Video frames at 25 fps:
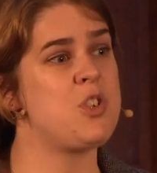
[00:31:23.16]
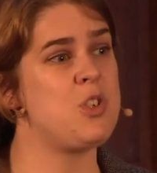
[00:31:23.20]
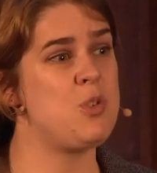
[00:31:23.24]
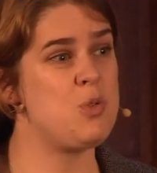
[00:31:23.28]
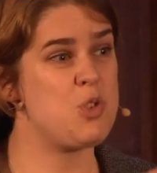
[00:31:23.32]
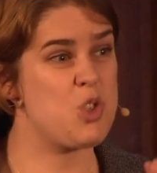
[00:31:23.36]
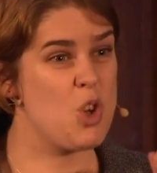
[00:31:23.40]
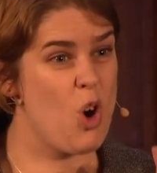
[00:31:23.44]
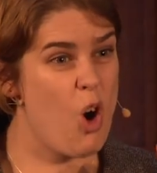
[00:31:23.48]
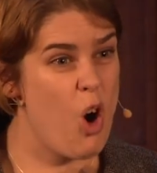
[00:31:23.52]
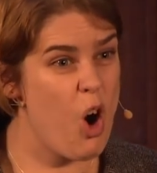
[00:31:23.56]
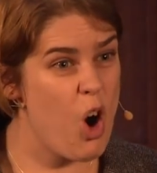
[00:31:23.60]
to
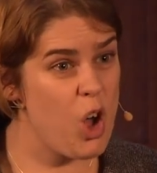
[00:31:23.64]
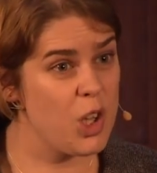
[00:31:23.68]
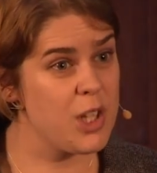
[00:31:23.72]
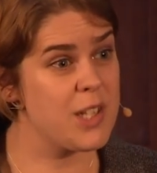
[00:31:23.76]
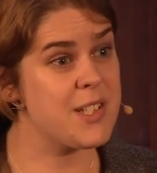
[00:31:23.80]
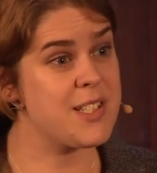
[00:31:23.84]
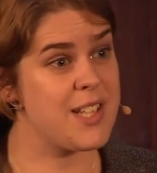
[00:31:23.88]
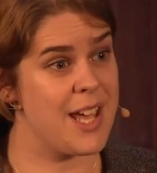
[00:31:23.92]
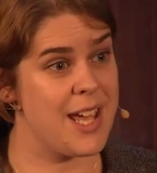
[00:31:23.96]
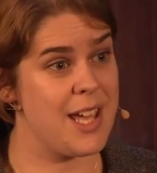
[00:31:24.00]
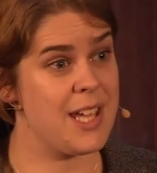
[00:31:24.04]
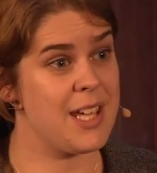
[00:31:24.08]
use your
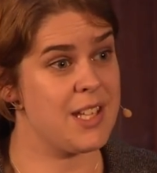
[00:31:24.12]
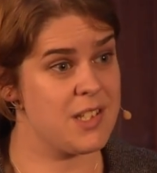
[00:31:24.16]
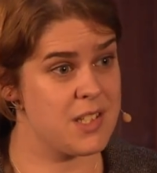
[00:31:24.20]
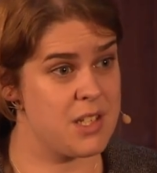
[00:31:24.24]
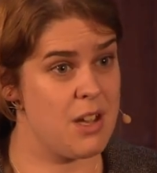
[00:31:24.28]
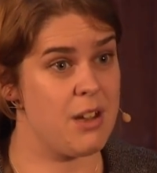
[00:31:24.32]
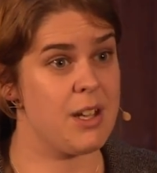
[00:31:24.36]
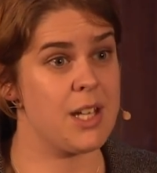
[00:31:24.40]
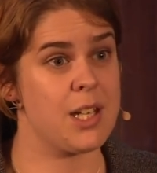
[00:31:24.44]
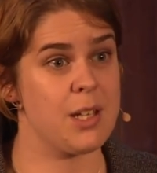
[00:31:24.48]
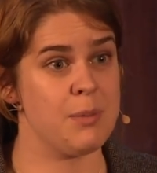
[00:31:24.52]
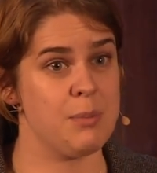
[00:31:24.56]
holiday
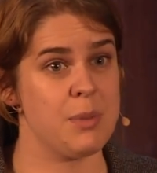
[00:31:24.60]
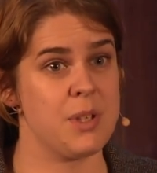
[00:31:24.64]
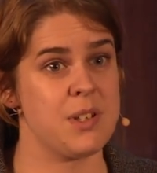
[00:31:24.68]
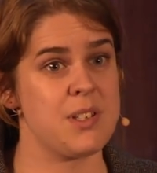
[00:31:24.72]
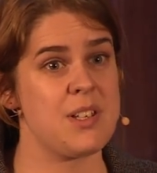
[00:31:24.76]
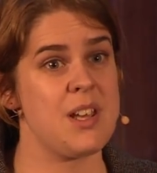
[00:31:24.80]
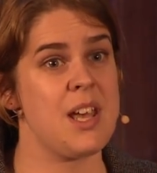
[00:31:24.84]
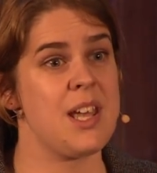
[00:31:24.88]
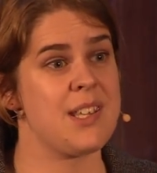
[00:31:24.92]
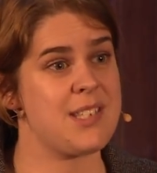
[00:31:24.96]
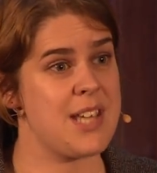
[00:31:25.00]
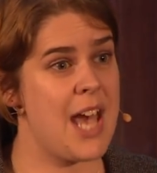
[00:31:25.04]

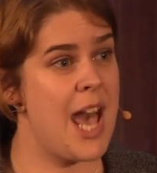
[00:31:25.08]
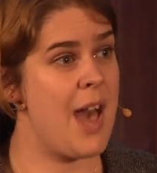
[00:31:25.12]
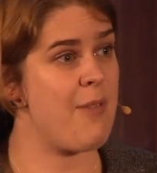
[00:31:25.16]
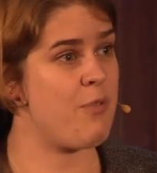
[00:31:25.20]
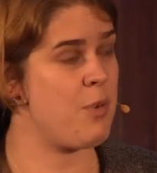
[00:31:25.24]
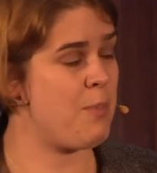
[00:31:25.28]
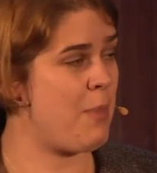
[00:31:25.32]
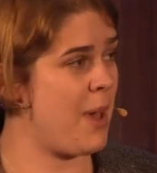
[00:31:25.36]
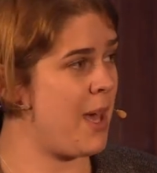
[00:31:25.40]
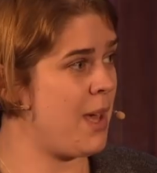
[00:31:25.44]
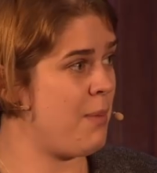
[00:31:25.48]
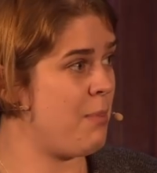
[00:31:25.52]
entitlement to have
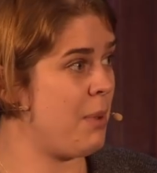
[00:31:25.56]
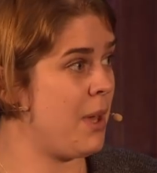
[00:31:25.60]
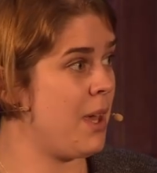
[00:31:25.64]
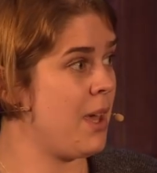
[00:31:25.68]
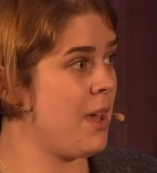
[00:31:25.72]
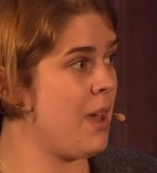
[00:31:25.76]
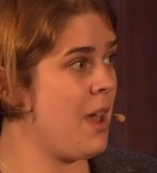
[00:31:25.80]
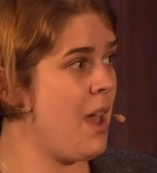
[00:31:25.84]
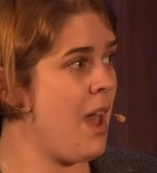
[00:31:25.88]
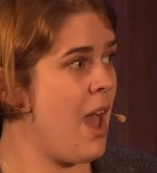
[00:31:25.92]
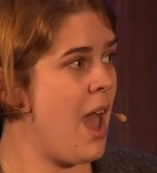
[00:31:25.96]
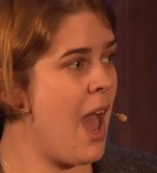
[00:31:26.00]
a baby.
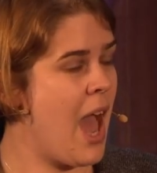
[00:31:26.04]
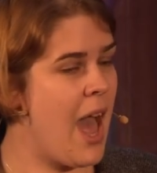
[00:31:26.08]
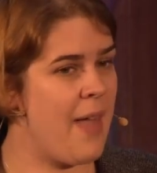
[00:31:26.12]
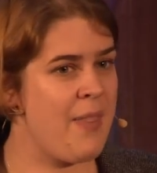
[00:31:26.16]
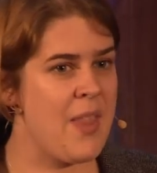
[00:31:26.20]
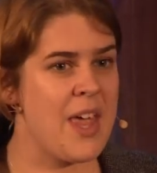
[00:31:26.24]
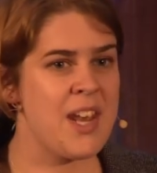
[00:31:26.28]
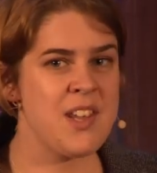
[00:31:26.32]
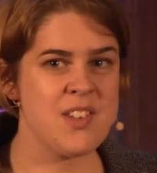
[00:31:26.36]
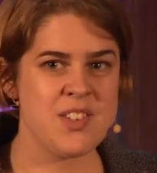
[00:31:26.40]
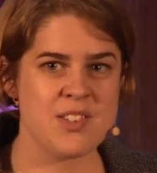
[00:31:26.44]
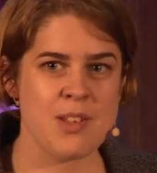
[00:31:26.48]

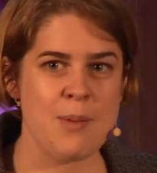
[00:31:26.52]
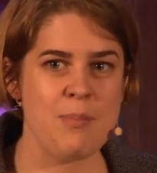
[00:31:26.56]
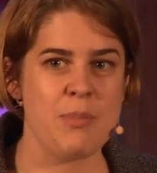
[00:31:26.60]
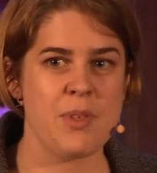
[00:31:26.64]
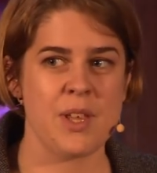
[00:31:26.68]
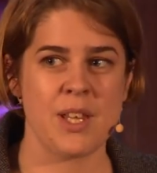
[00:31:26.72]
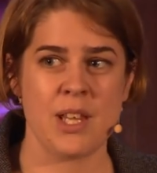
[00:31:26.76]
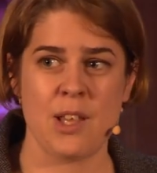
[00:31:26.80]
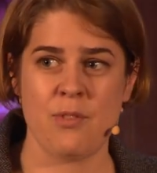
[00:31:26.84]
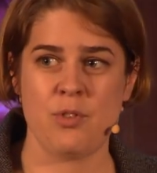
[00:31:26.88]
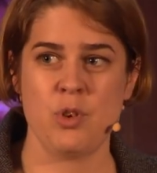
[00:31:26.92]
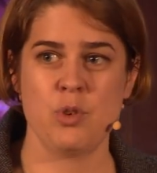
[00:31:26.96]
And that is
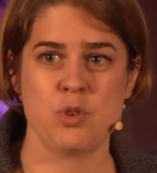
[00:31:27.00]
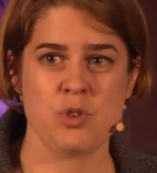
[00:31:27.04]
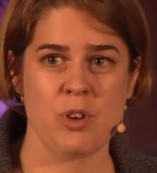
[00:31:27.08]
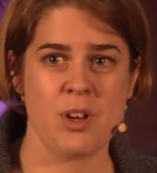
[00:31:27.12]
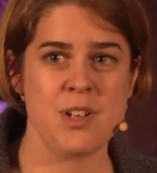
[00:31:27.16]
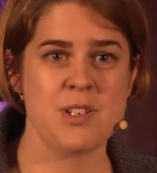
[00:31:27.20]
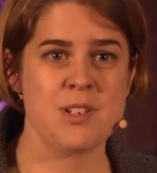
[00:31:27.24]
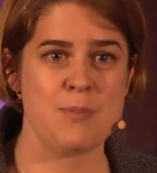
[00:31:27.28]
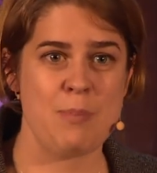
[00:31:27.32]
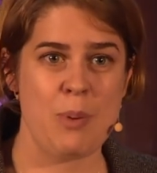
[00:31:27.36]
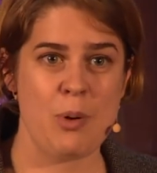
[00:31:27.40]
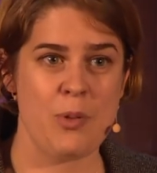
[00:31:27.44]
something that if you
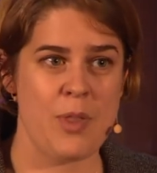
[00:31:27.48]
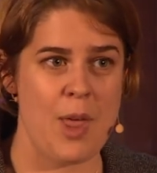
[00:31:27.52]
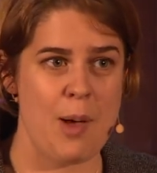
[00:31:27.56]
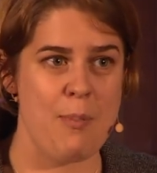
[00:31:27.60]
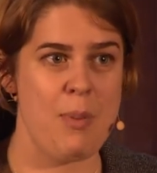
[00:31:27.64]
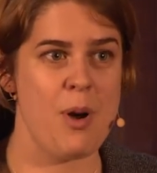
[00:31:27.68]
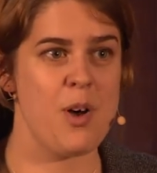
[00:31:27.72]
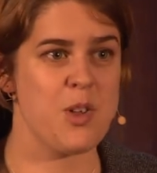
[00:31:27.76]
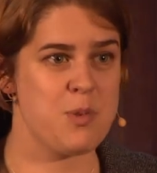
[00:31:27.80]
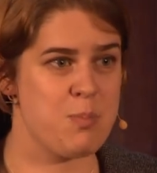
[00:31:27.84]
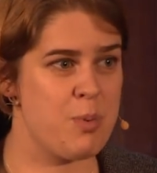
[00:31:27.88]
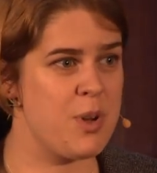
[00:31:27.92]
tried to put that
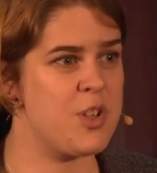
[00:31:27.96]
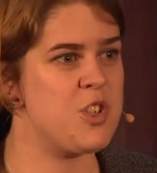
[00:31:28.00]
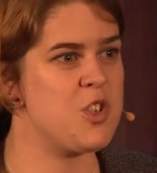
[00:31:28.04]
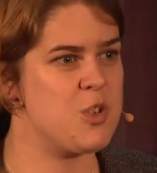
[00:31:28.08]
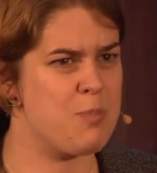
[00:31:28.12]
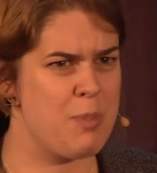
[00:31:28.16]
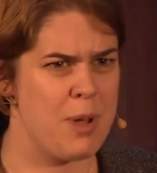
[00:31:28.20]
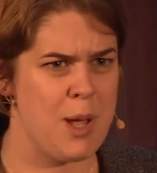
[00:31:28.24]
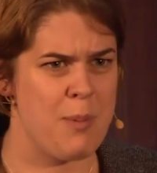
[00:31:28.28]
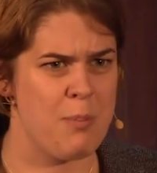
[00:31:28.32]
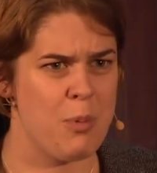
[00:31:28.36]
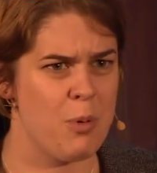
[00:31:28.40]
past
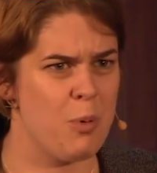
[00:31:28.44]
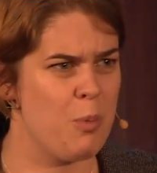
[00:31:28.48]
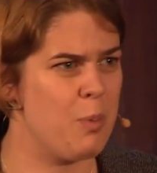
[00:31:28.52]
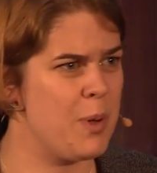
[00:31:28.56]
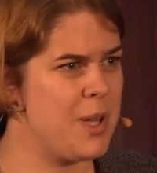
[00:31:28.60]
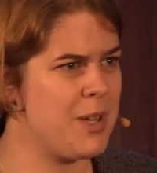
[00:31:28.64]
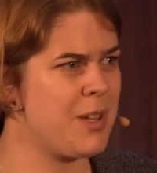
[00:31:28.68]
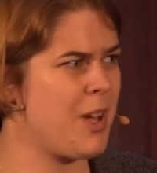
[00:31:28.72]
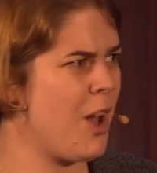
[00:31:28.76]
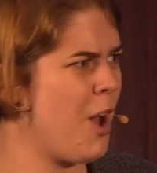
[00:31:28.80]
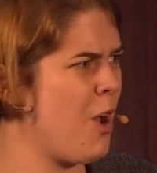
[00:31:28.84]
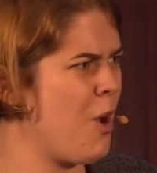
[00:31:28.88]
British people,
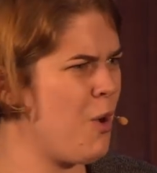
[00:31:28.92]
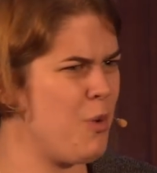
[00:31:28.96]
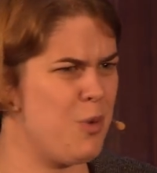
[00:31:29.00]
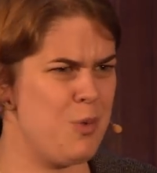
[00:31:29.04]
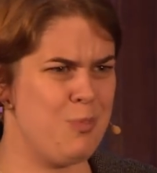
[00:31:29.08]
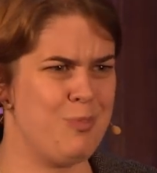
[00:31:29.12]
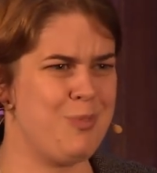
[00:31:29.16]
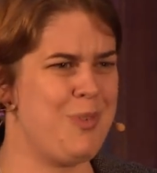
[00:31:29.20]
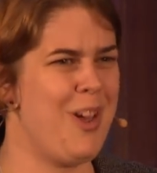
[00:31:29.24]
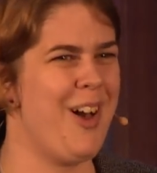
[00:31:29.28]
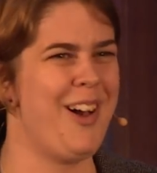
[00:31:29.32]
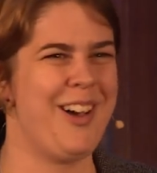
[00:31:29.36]
we'd go,
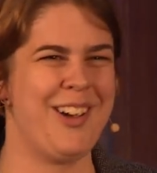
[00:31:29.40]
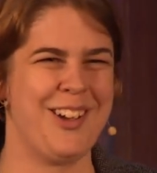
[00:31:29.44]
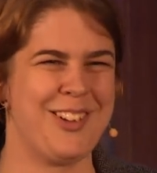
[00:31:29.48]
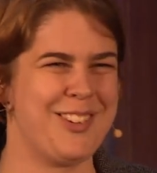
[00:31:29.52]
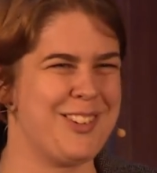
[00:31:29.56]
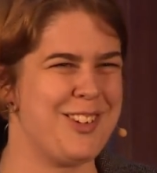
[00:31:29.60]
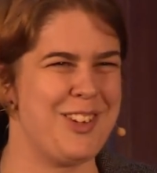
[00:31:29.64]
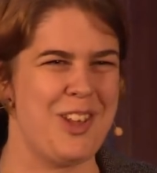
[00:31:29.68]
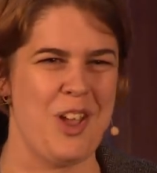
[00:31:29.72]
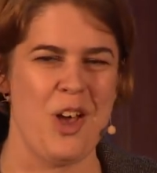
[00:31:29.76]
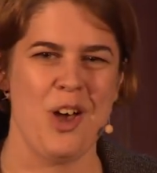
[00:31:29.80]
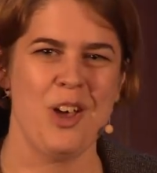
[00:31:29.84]

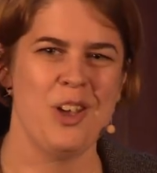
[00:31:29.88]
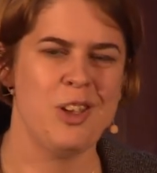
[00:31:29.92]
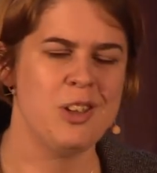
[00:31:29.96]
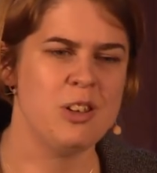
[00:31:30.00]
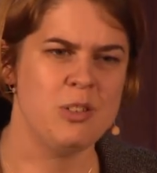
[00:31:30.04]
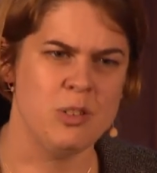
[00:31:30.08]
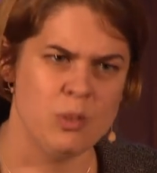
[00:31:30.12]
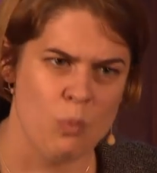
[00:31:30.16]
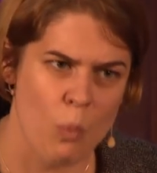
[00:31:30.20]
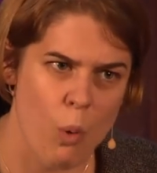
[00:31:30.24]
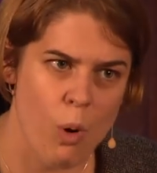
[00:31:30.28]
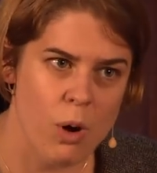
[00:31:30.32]

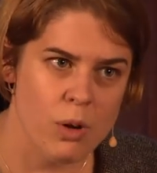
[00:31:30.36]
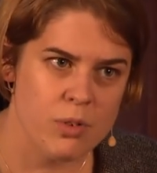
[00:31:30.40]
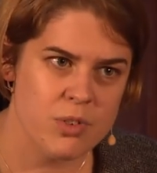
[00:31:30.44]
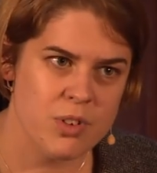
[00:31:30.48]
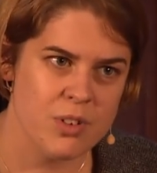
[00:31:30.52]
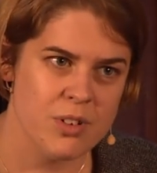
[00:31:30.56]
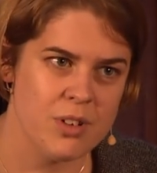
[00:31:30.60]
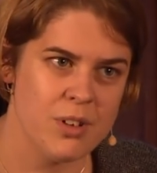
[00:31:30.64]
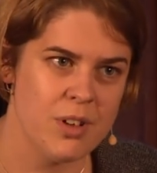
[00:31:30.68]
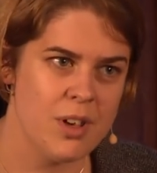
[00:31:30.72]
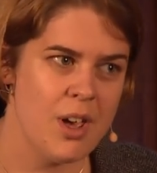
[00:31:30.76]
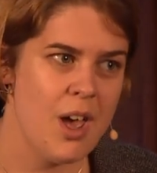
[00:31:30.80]

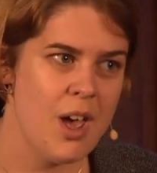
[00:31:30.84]
what?